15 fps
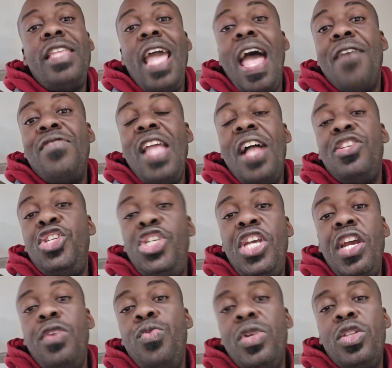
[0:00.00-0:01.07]
that they have not
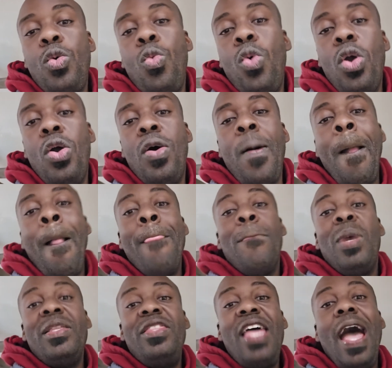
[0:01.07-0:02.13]
shared with the world,
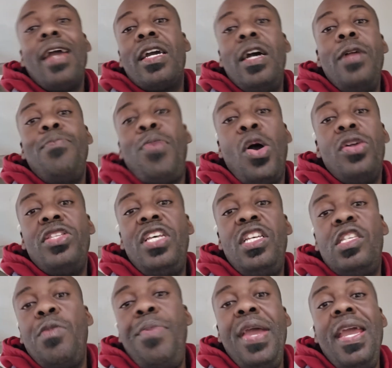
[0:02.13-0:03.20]
but that could
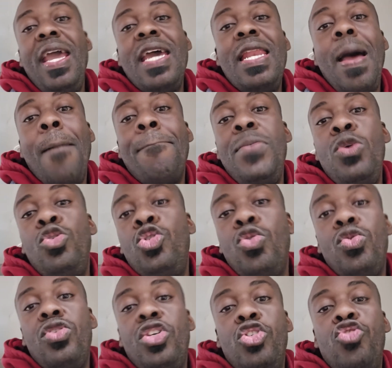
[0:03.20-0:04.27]
participate in our
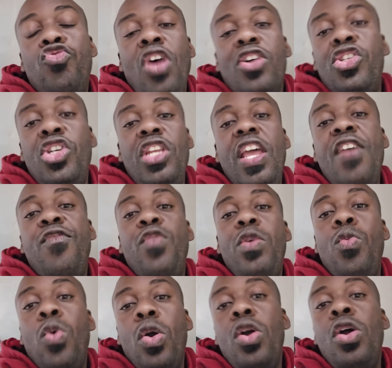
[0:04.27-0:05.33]
mutual destruction if
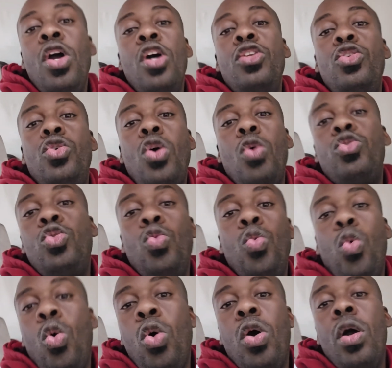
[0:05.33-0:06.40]
we were to go to
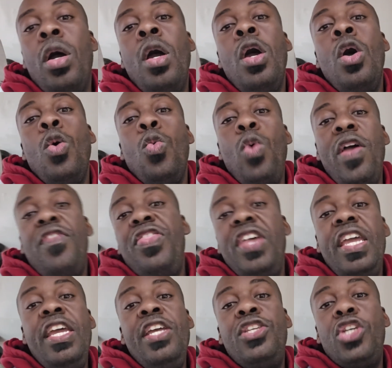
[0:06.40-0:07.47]
war
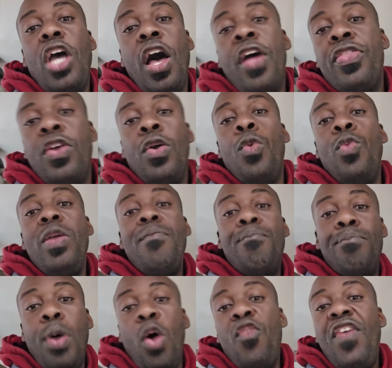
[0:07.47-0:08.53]
with each other. We
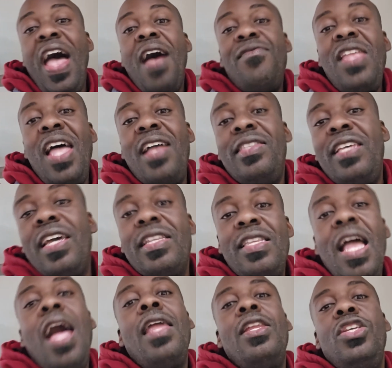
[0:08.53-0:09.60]
both have that
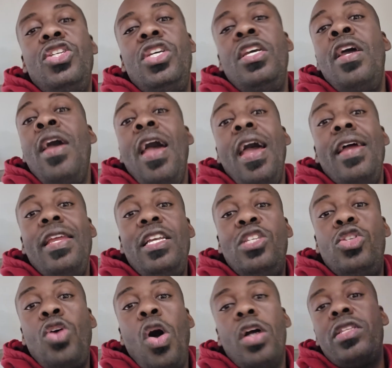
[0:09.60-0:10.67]
technology, and
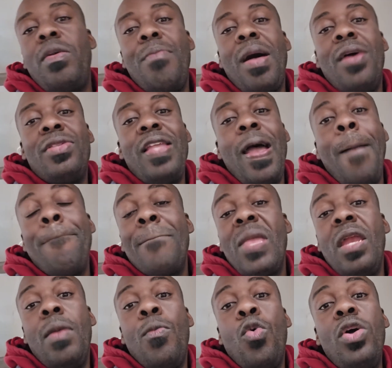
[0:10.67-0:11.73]
he's talked about that.
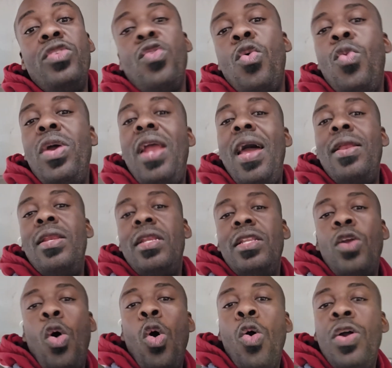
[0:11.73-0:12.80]
And I'm wondering where
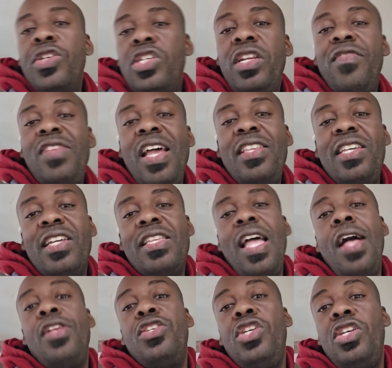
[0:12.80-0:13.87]
the origin of that
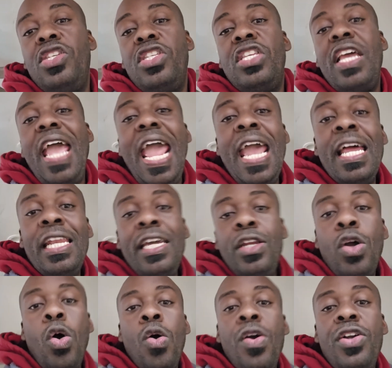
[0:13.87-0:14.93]
technology is. Is it
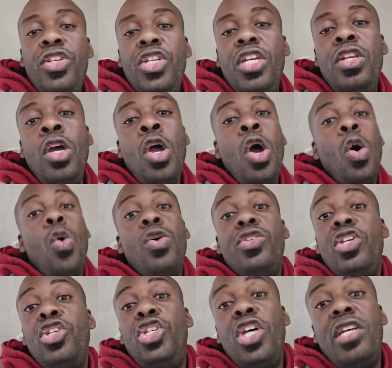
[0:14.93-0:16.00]
alien origin, or
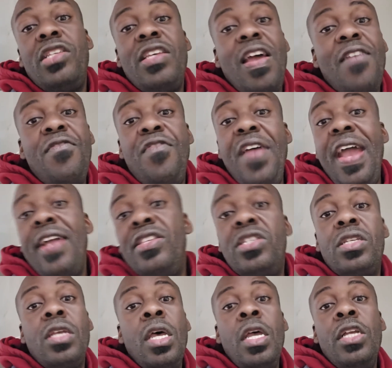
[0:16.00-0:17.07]
is it just
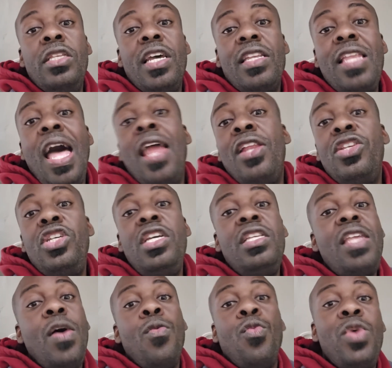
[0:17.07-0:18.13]
advanced
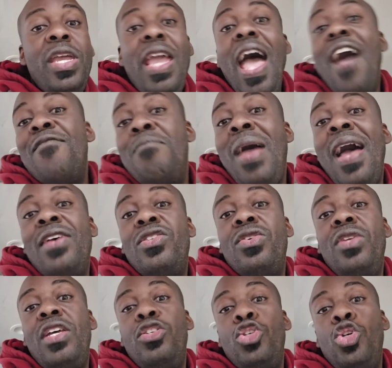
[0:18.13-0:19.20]
technology that we have
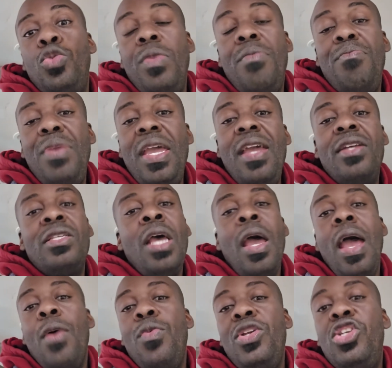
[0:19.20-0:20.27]
mastered as human beings,
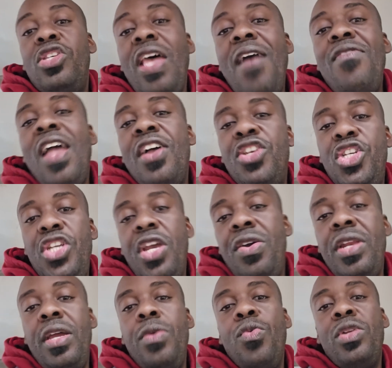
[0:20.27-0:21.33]
and we just have not
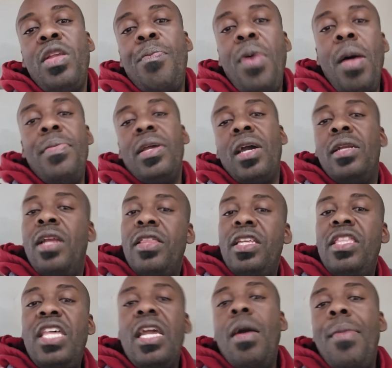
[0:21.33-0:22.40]
shared it with the public?
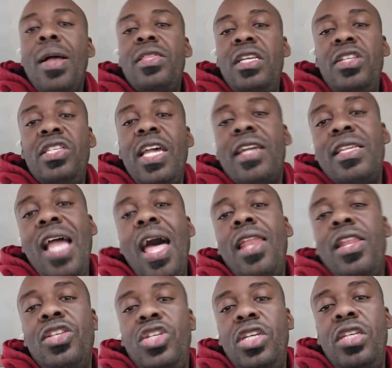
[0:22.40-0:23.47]
Another thing about these
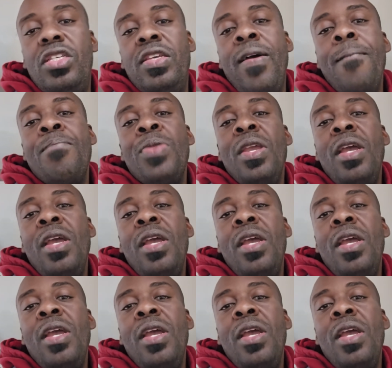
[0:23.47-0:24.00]
technologies,